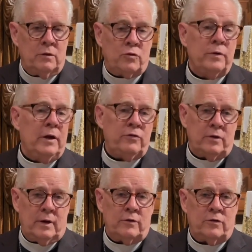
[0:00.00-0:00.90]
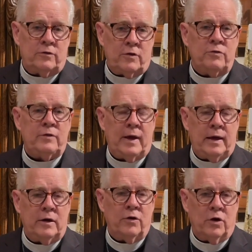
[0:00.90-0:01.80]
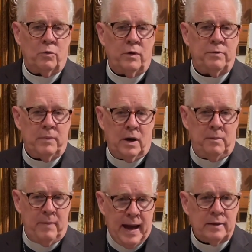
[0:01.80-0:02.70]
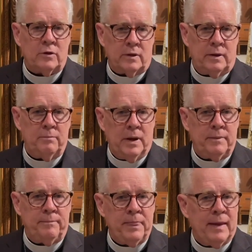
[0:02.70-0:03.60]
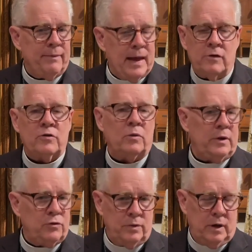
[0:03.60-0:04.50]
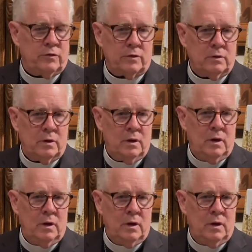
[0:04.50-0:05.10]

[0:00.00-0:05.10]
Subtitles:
Tradition has associated her with Mary Magdalene, but that is only tradition.